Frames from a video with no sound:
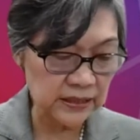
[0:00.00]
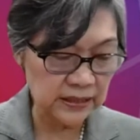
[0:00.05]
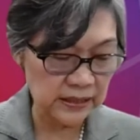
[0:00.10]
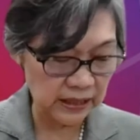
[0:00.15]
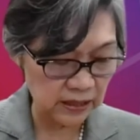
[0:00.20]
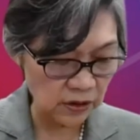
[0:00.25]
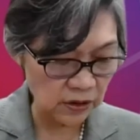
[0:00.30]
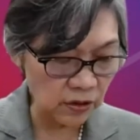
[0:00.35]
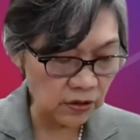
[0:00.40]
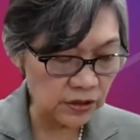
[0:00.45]

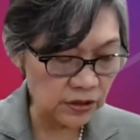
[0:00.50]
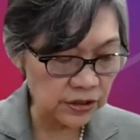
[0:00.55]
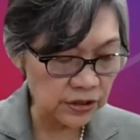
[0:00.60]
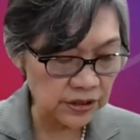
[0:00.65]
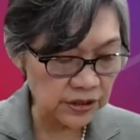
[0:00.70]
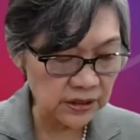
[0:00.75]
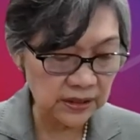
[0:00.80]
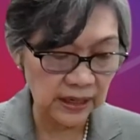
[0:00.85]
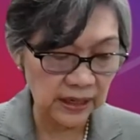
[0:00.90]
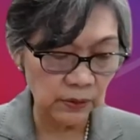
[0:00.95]

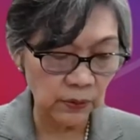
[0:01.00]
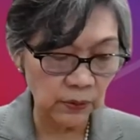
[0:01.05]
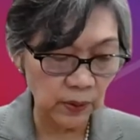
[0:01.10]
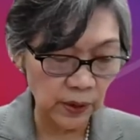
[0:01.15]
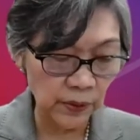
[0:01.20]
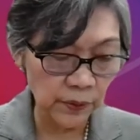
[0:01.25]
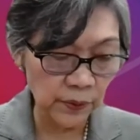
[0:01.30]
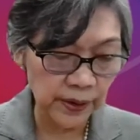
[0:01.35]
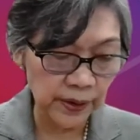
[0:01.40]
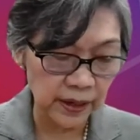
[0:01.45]
technologies like
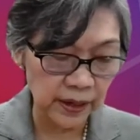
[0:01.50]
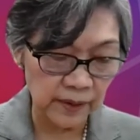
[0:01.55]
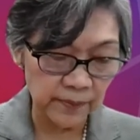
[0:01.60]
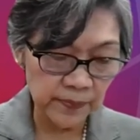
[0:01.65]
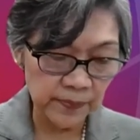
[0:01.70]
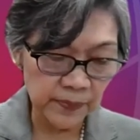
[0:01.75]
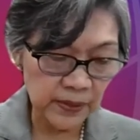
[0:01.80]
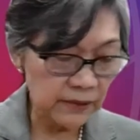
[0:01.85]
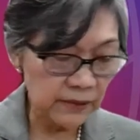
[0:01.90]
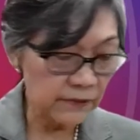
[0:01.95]
Huawei,
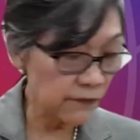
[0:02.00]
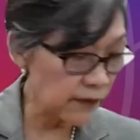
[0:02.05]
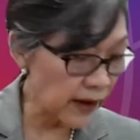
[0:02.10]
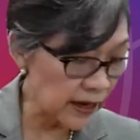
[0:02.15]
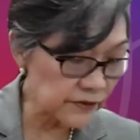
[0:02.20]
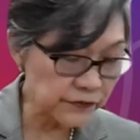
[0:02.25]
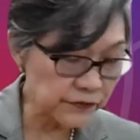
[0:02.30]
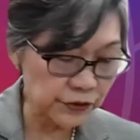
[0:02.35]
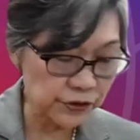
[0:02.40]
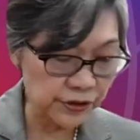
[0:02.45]

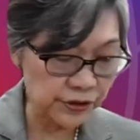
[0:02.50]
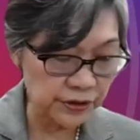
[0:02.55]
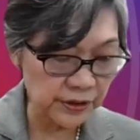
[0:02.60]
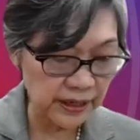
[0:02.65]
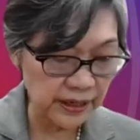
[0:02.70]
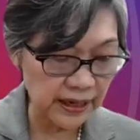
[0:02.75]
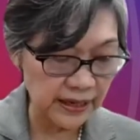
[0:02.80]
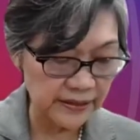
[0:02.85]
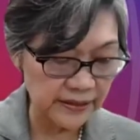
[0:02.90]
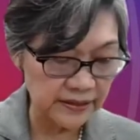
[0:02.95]
5G,
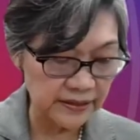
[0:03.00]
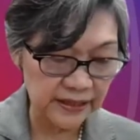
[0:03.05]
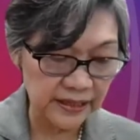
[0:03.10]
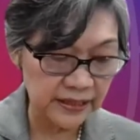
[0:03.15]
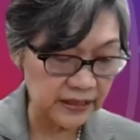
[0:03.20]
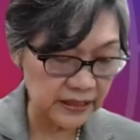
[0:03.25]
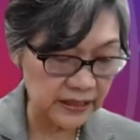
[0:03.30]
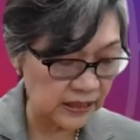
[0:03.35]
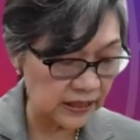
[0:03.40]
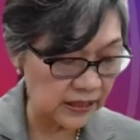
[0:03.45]
and
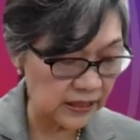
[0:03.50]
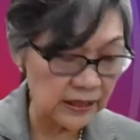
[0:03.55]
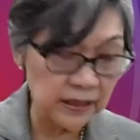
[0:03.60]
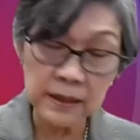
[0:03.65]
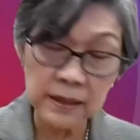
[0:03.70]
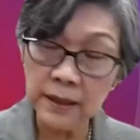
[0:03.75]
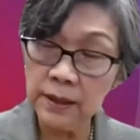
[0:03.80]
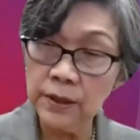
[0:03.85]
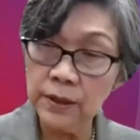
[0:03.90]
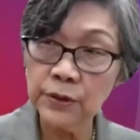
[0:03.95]

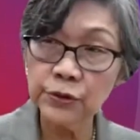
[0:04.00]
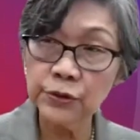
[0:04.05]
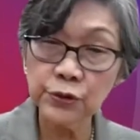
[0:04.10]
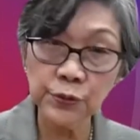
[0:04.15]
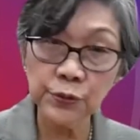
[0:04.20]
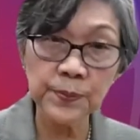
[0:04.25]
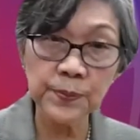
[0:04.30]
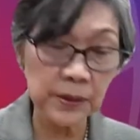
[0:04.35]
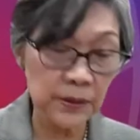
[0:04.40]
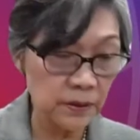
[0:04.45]
ZTE to
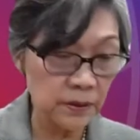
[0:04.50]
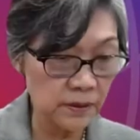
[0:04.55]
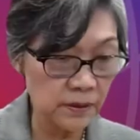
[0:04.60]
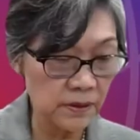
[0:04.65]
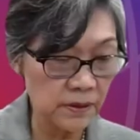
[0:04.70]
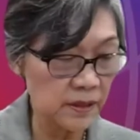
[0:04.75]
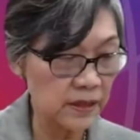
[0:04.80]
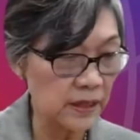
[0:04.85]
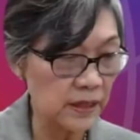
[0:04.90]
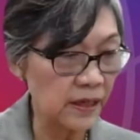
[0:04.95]
build
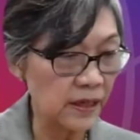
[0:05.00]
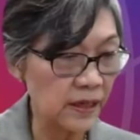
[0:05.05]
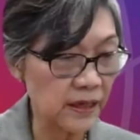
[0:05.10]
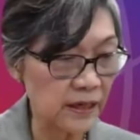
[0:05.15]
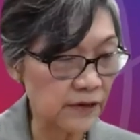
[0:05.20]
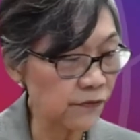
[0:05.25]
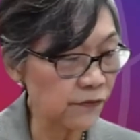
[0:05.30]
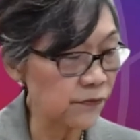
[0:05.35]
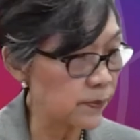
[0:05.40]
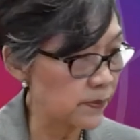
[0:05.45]
the
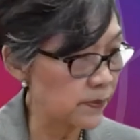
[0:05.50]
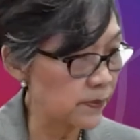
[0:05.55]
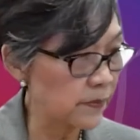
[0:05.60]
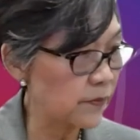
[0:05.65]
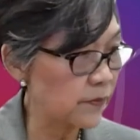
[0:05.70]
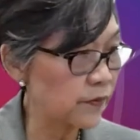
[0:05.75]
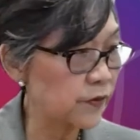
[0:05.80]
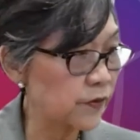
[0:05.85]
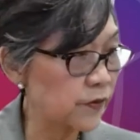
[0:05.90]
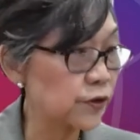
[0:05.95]

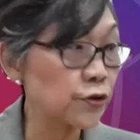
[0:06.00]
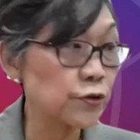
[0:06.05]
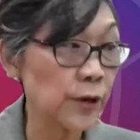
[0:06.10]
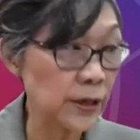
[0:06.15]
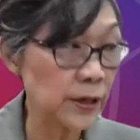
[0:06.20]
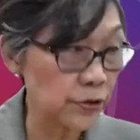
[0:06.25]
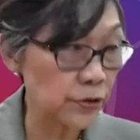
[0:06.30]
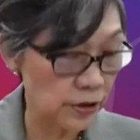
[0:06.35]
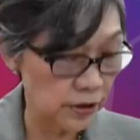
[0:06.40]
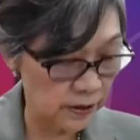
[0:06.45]

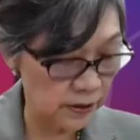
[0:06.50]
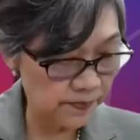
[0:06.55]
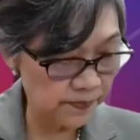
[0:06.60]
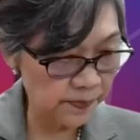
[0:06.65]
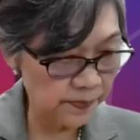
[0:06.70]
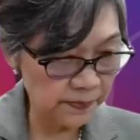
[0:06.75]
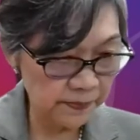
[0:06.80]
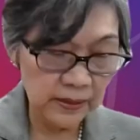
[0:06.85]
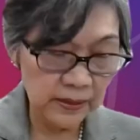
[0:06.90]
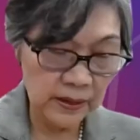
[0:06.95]
infrastructure
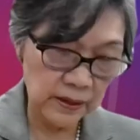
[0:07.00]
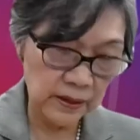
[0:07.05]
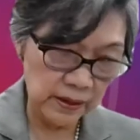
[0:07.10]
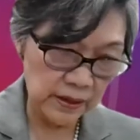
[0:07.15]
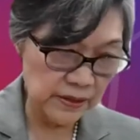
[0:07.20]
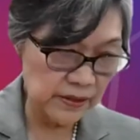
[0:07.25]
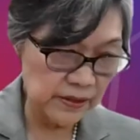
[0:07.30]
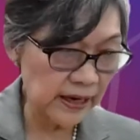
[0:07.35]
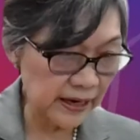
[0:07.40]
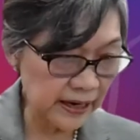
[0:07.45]

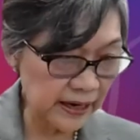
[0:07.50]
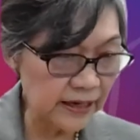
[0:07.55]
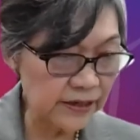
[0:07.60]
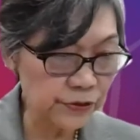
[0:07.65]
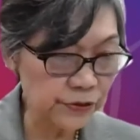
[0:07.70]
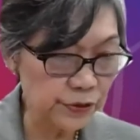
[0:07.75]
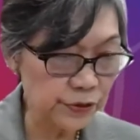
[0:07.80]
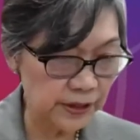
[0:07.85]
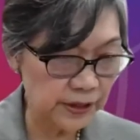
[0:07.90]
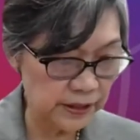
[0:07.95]
in their
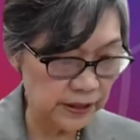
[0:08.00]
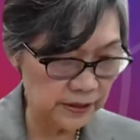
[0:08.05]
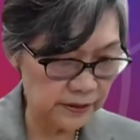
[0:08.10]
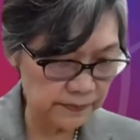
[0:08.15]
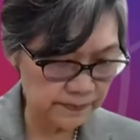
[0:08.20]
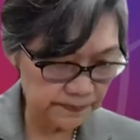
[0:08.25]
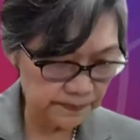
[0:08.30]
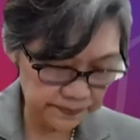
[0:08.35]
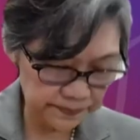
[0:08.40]
countries.